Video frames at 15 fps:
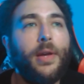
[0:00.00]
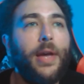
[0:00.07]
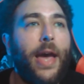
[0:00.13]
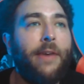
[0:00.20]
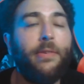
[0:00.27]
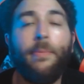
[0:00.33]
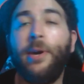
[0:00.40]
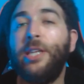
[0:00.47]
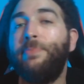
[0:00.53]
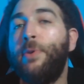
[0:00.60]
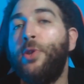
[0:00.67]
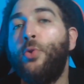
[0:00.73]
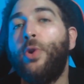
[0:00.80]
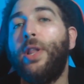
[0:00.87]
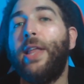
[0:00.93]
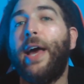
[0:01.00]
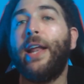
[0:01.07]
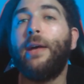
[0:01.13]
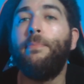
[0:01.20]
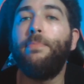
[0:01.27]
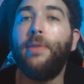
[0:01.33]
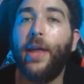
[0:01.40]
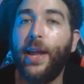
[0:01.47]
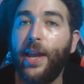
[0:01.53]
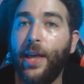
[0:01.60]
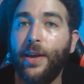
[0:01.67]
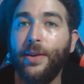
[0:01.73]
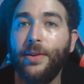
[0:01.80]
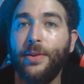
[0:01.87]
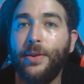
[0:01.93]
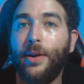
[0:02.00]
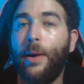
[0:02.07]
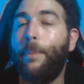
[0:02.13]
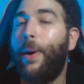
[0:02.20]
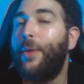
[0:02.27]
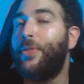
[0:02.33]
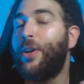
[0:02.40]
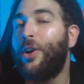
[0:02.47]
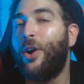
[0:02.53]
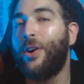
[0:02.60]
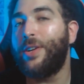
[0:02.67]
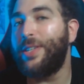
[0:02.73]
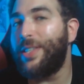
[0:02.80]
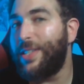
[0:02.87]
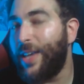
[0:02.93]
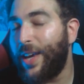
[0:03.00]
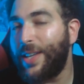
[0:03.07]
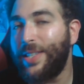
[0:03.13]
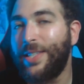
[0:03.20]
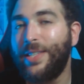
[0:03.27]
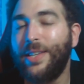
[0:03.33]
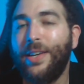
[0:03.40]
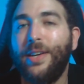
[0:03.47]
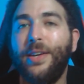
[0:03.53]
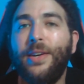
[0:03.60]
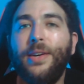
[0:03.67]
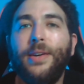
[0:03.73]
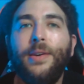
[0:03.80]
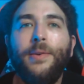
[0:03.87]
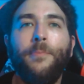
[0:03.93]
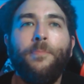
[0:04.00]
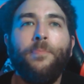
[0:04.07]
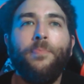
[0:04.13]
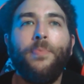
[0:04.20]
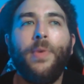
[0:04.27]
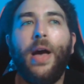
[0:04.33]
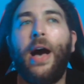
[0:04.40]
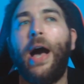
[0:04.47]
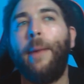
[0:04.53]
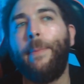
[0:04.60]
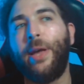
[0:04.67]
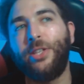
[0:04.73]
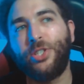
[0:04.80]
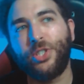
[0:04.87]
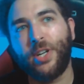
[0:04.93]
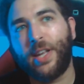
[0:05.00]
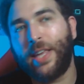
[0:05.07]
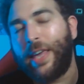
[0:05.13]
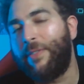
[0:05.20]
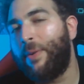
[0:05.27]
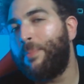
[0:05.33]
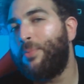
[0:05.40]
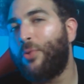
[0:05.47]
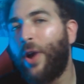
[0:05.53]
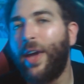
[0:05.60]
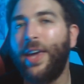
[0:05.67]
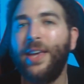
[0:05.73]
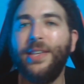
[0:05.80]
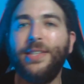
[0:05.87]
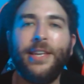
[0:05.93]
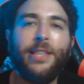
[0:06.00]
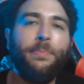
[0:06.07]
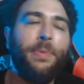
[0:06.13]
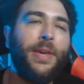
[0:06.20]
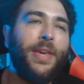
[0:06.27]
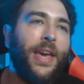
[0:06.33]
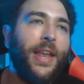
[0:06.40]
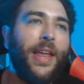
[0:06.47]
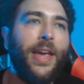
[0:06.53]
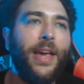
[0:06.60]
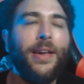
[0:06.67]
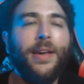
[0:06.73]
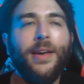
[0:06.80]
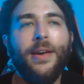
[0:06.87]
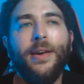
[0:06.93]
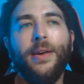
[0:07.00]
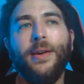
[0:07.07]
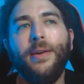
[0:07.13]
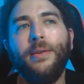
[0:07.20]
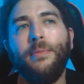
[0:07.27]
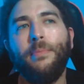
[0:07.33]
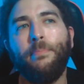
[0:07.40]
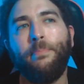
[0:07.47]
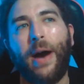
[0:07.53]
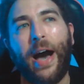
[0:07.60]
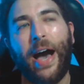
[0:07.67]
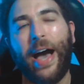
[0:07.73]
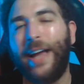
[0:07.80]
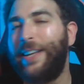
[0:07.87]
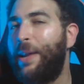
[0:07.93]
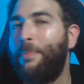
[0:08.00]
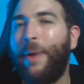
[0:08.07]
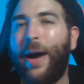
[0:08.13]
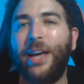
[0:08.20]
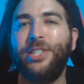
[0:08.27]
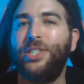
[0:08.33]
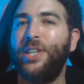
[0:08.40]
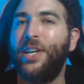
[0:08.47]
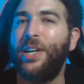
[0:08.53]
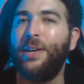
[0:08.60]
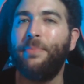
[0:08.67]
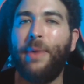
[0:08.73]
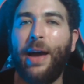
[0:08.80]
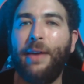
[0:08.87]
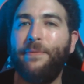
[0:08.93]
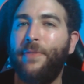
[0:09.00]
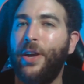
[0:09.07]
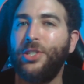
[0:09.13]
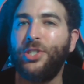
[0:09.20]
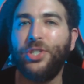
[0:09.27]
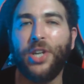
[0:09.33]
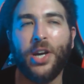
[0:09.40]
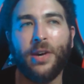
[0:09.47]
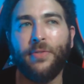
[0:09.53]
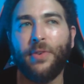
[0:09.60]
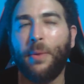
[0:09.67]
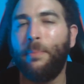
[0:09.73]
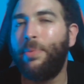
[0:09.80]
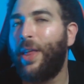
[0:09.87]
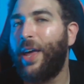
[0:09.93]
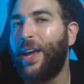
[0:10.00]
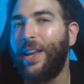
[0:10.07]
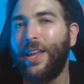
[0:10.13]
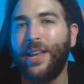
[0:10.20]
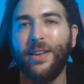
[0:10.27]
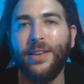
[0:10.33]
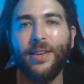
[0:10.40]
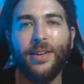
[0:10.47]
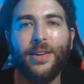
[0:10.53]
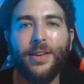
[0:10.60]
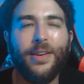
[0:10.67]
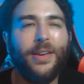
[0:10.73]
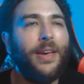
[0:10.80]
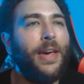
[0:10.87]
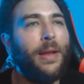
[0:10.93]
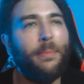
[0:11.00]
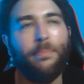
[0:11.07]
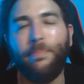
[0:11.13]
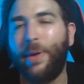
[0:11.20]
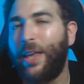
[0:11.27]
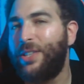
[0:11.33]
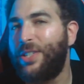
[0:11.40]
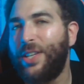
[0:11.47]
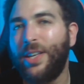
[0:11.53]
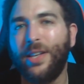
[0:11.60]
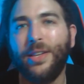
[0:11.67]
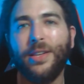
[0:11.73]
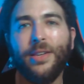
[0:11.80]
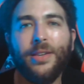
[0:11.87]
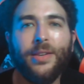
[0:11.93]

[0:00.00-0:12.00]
Everybody's been doing a lot of complaining about the Carter 6. I made sure to give it praise at the beginning, but I did my fair share of complaining and bitching.